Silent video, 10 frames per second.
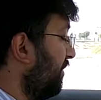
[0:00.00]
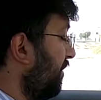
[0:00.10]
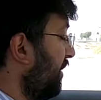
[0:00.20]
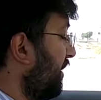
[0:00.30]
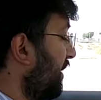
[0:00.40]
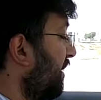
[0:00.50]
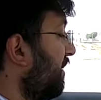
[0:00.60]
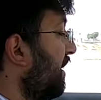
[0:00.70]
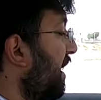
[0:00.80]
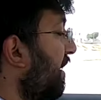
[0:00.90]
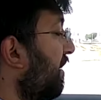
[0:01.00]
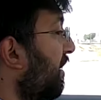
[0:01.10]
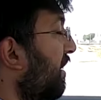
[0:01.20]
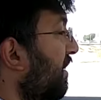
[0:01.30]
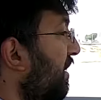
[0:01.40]
your tilt and
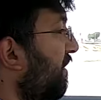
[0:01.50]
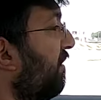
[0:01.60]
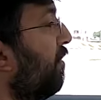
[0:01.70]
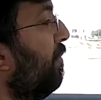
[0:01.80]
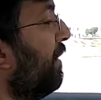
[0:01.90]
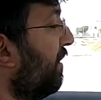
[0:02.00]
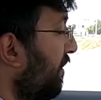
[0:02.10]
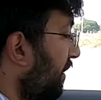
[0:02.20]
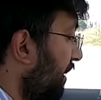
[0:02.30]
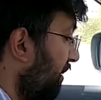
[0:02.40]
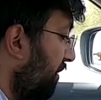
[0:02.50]
telescopic, so you can